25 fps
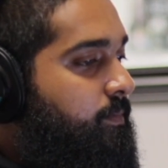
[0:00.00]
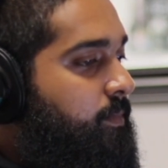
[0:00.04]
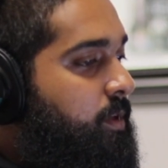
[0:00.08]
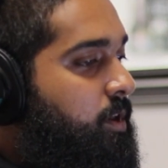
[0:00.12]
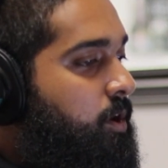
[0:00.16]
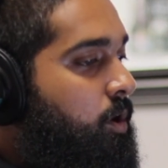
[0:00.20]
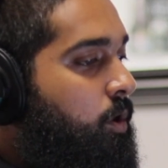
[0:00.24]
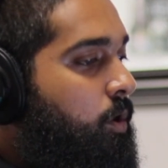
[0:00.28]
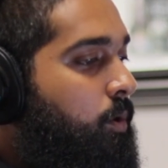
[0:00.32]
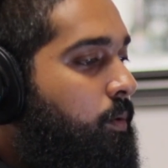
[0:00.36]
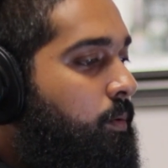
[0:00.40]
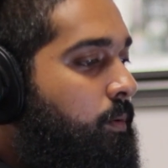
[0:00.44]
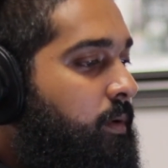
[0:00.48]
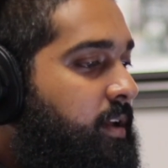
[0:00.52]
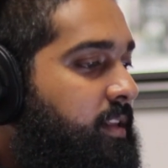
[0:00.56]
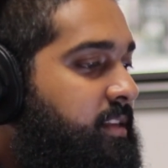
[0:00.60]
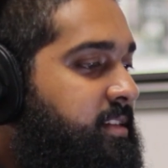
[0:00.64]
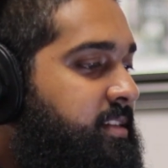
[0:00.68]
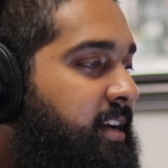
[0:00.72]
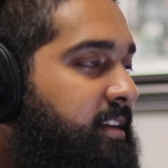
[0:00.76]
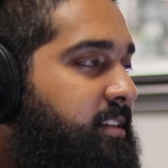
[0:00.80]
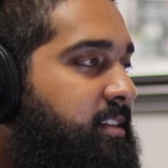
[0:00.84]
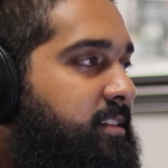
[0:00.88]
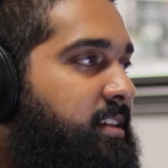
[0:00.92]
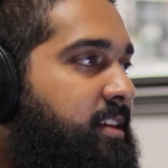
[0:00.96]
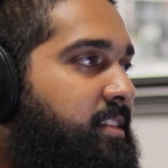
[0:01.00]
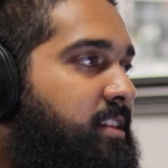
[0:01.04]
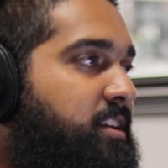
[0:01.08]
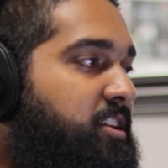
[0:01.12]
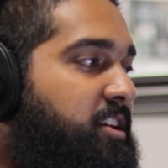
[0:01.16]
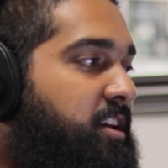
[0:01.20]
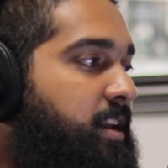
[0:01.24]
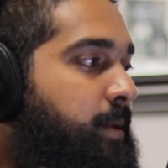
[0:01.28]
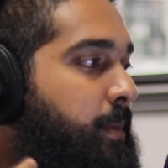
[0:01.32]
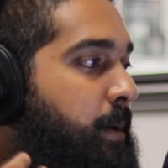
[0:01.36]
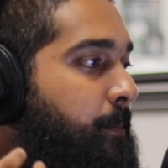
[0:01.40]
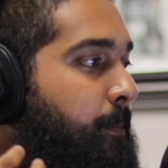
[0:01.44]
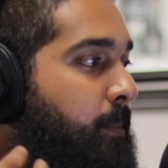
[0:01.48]
you know, it's not to say that you're
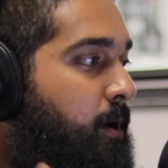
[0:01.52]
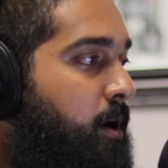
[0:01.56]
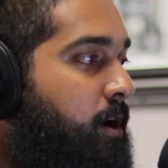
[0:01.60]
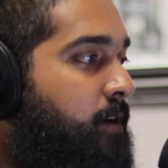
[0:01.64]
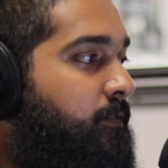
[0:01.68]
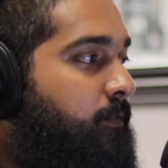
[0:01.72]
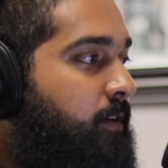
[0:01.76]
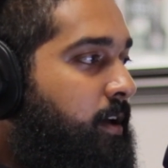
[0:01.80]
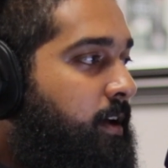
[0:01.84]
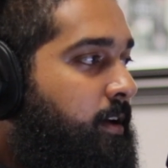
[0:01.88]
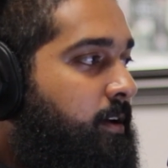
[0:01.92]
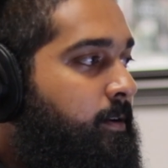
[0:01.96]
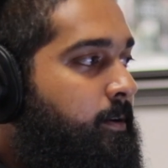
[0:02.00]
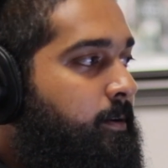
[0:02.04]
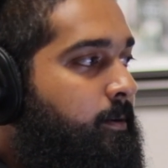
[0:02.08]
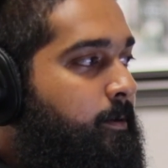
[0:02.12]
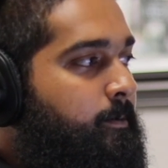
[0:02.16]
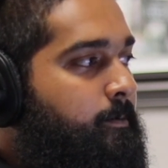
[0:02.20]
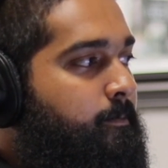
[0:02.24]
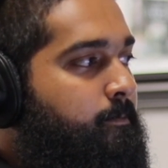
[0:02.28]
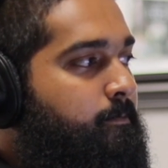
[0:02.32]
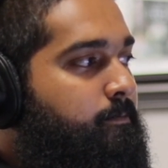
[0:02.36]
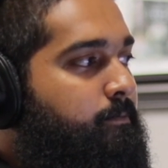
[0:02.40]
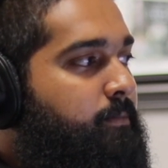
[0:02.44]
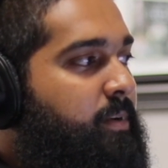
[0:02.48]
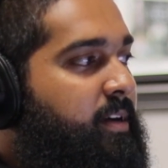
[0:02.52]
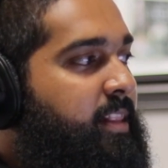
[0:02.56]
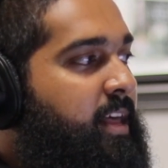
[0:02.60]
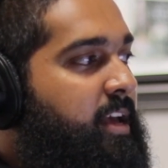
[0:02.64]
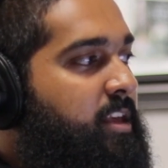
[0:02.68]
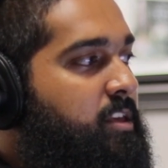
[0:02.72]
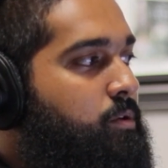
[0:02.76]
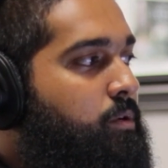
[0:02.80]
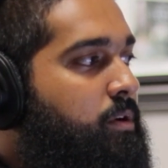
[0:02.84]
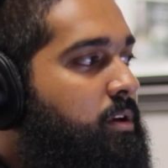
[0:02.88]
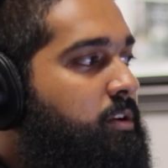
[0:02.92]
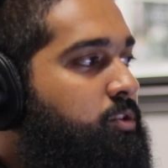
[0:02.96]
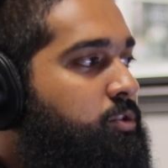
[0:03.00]
going to be perfect, but
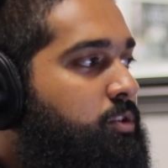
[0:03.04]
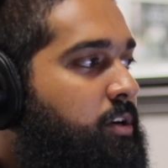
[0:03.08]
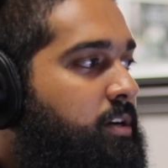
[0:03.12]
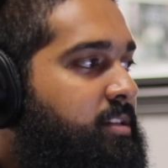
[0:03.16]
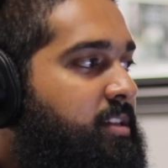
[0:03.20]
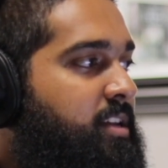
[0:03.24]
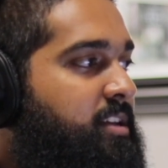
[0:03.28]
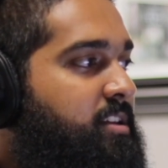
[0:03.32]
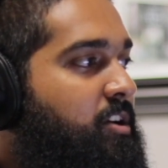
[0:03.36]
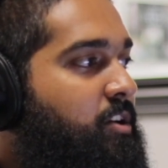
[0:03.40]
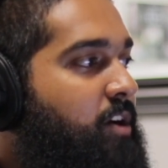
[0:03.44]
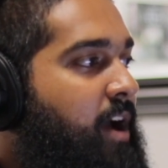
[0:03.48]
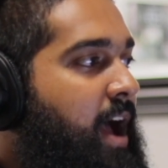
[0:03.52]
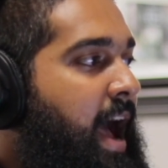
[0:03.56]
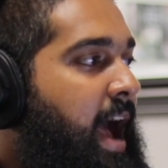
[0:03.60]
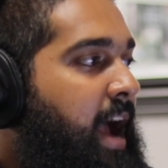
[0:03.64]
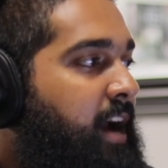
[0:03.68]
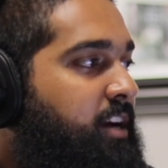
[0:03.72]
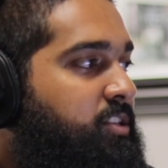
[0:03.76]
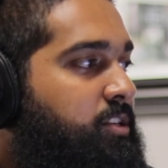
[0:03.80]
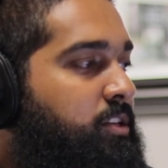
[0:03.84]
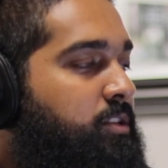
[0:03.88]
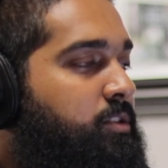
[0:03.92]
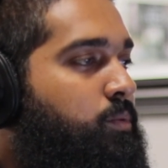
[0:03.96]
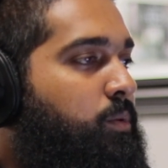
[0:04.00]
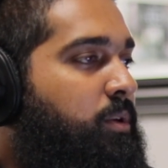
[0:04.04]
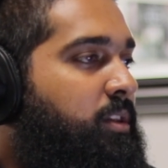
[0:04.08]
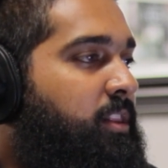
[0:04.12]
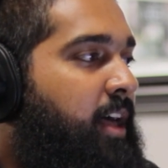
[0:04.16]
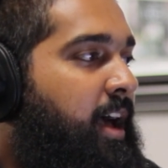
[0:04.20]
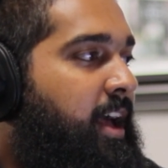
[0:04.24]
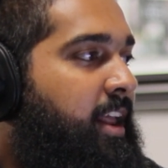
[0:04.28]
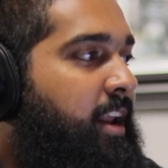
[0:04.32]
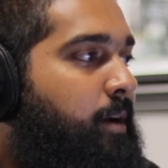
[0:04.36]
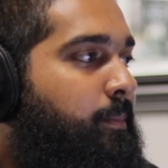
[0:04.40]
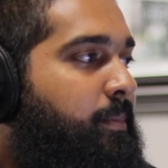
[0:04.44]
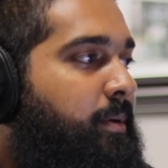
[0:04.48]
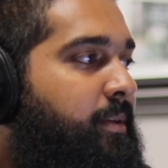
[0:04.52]
that you can trust that your actions will
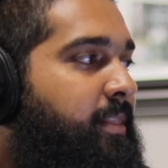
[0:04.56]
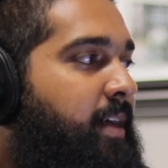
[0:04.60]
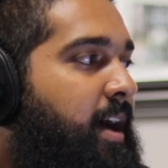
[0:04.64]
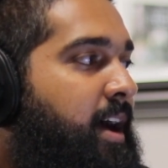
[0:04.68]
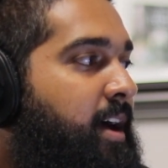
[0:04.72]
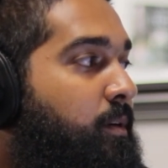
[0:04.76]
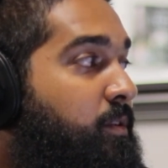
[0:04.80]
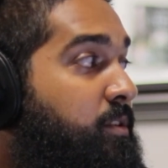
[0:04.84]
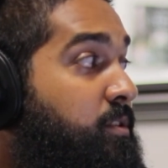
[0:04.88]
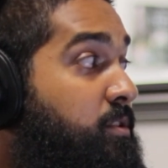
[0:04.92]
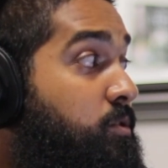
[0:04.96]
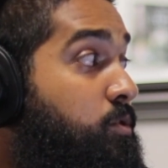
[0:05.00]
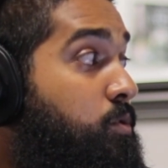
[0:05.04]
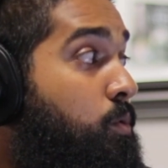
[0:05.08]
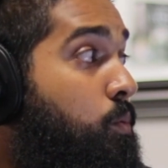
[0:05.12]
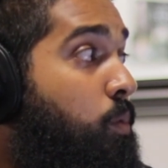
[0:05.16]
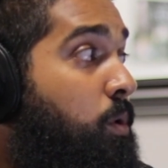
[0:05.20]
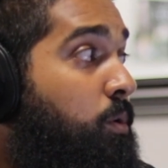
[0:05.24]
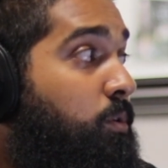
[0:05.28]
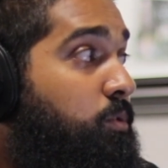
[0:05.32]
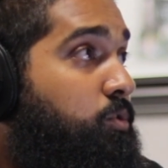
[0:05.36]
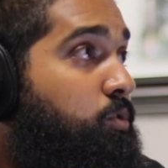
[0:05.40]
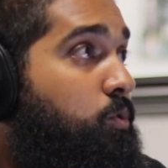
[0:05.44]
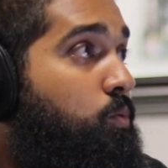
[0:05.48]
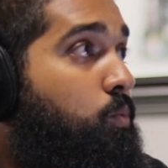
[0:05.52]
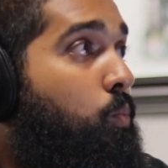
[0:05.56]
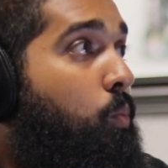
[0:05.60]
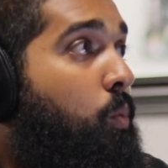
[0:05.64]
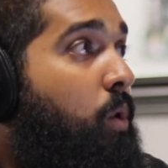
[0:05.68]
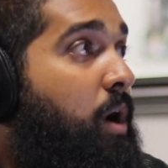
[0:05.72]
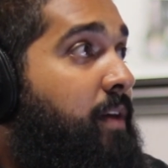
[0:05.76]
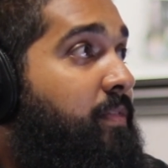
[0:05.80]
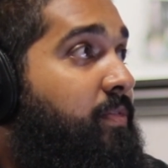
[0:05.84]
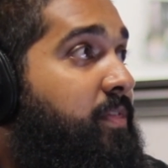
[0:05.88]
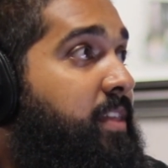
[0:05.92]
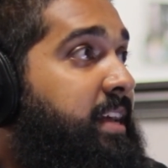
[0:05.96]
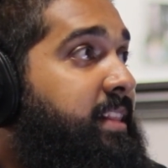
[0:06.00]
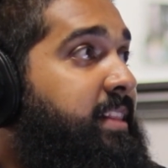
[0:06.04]
line up and that you won't do
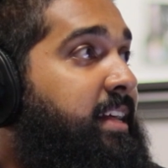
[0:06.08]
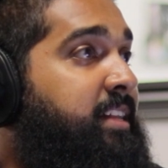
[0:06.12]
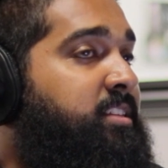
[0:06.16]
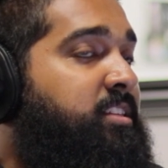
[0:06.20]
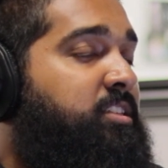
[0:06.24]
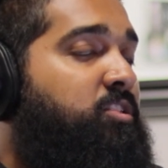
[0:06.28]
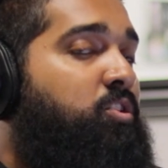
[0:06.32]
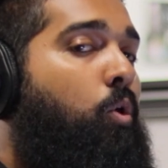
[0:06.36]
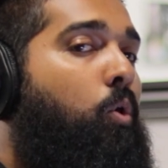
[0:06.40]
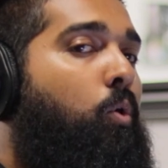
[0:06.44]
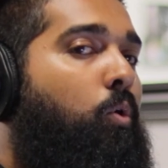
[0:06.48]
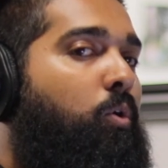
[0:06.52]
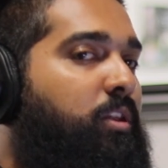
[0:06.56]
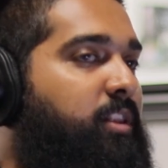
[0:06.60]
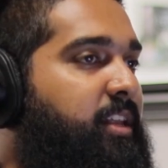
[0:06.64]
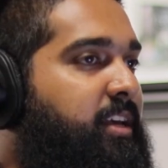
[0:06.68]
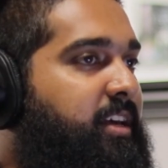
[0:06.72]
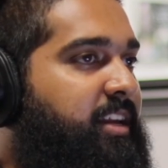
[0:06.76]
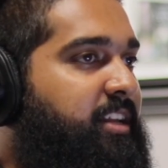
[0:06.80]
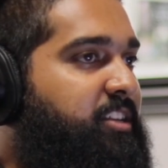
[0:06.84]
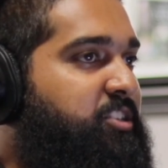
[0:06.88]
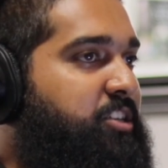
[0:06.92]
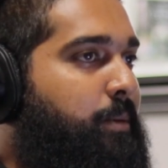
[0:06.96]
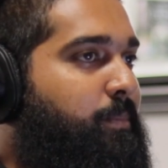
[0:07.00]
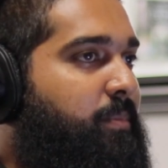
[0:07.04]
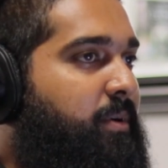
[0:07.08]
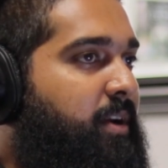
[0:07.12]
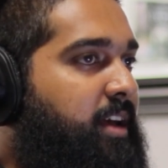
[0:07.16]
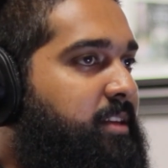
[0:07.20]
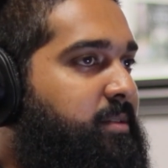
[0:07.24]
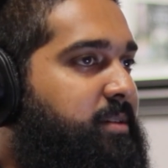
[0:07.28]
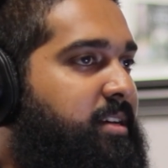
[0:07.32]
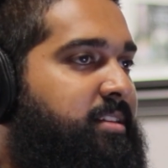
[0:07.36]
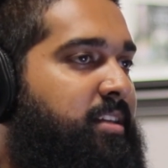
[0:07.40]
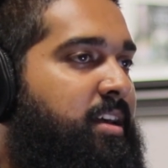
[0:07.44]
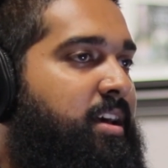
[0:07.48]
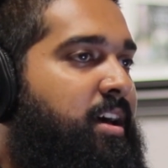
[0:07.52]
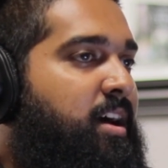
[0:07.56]
one thing that's totally going to
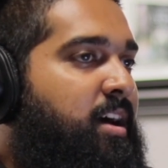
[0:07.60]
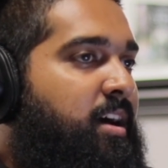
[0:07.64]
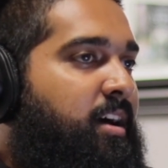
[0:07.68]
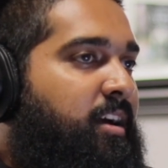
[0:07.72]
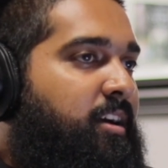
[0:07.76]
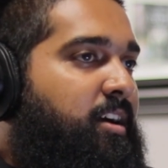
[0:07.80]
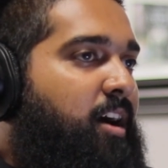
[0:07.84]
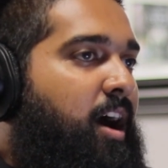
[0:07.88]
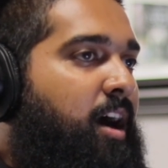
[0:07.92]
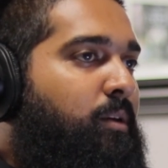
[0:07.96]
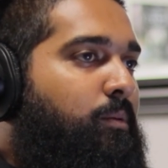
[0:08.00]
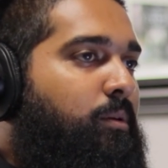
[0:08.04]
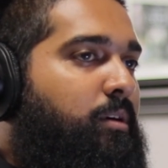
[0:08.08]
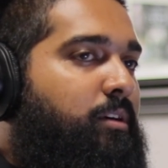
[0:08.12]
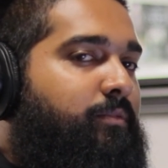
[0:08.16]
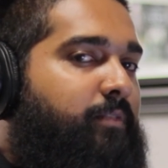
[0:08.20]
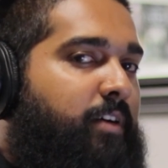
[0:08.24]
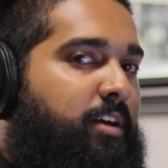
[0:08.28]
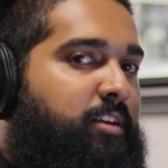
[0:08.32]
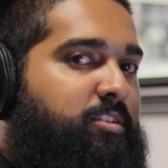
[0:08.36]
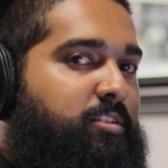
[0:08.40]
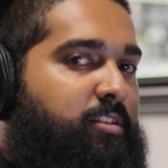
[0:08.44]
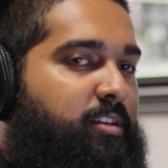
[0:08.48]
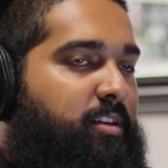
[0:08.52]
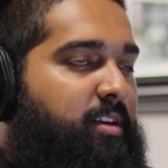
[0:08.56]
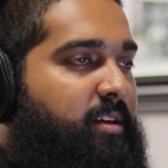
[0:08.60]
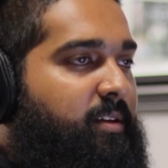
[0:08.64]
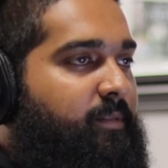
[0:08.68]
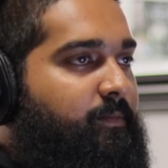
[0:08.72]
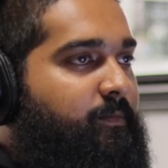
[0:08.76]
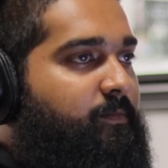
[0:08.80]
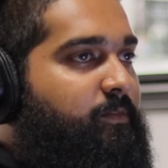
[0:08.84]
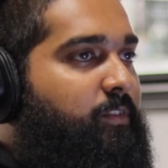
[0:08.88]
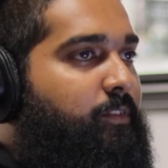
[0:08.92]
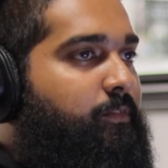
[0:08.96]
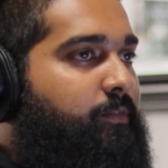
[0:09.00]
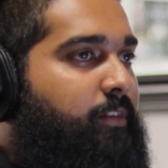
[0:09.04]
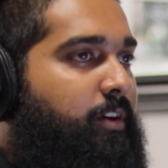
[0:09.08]
jeopardize. Because God will eventually
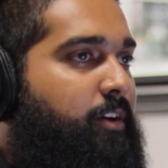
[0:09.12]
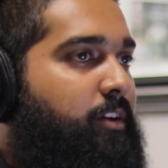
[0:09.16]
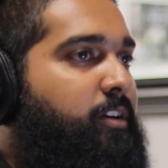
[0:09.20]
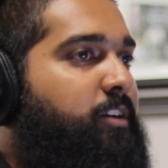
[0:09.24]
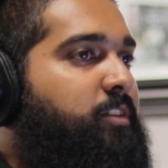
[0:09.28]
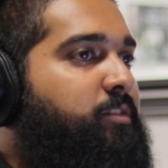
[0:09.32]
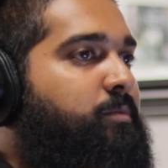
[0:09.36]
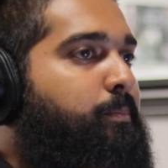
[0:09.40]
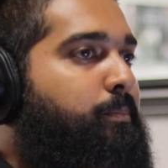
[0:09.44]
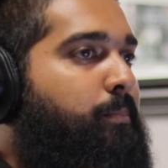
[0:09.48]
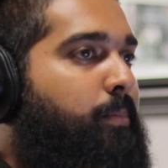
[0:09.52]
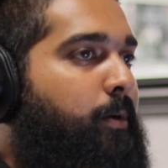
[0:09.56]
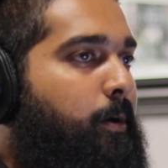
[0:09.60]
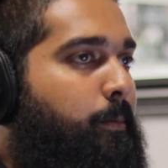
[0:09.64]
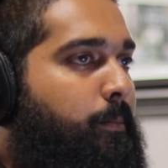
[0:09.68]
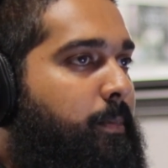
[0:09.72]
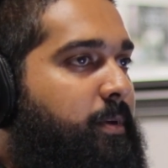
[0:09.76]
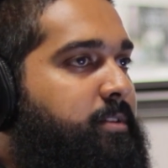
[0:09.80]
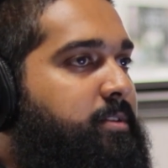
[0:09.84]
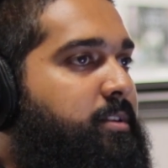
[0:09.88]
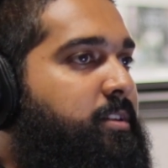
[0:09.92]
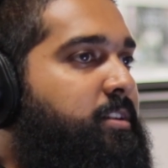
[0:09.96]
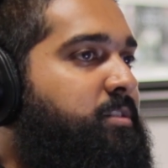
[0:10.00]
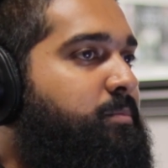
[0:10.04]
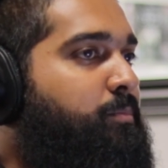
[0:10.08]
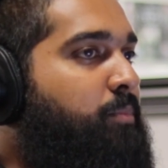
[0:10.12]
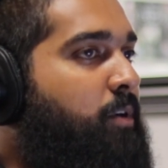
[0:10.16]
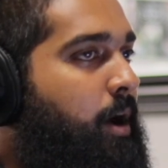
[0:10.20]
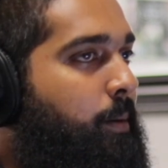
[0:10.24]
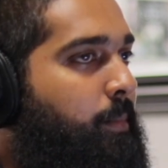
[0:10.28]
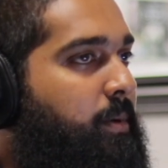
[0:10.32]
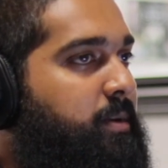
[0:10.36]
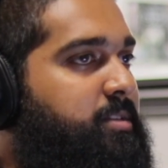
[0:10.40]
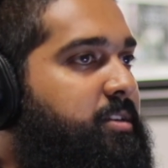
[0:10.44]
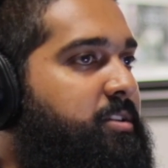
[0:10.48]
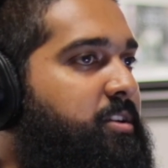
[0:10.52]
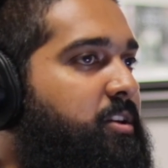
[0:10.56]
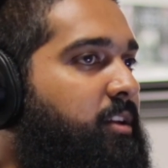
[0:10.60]
fulfill his purpose and his
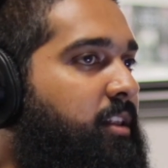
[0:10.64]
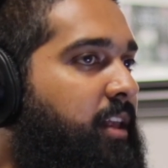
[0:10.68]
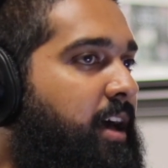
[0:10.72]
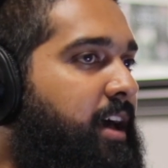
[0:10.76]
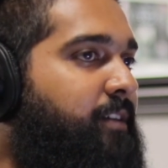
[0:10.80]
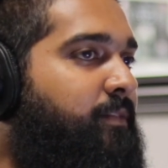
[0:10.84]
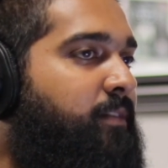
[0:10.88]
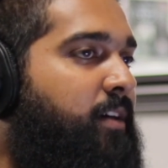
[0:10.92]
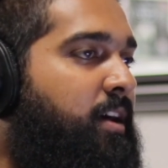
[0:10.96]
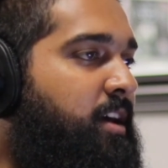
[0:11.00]
promise in your life.